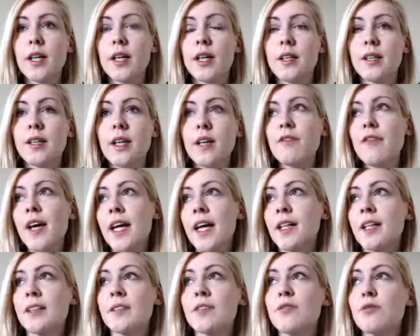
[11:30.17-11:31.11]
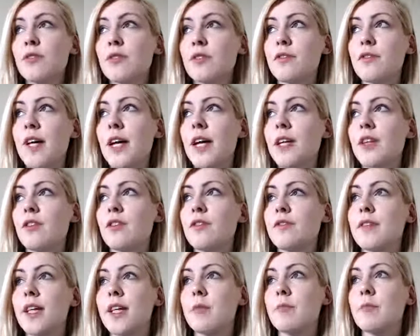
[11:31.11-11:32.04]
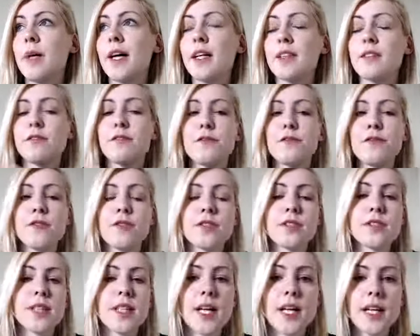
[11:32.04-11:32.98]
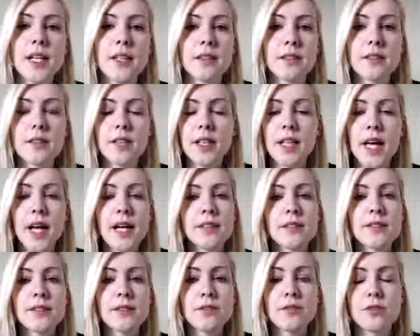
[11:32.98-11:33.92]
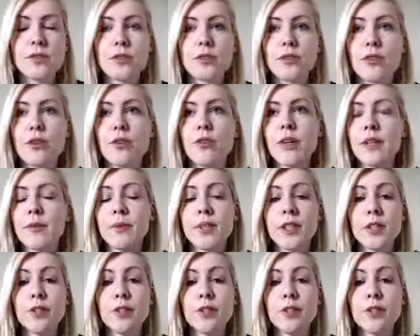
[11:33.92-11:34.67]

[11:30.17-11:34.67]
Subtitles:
they have any sort of kind of like pet first aid classes or so